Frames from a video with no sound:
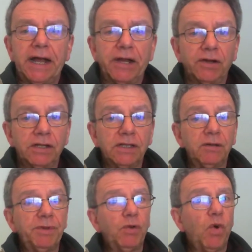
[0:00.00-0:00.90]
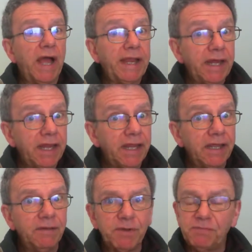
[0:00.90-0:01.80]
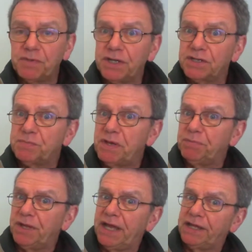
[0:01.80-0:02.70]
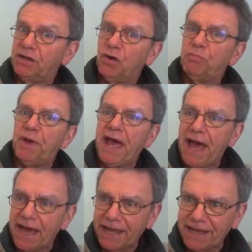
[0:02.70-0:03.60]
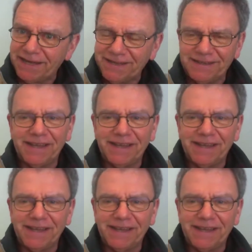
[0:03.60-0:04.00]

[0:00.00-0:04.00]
I heard a little bit of whining, but because people had to go back,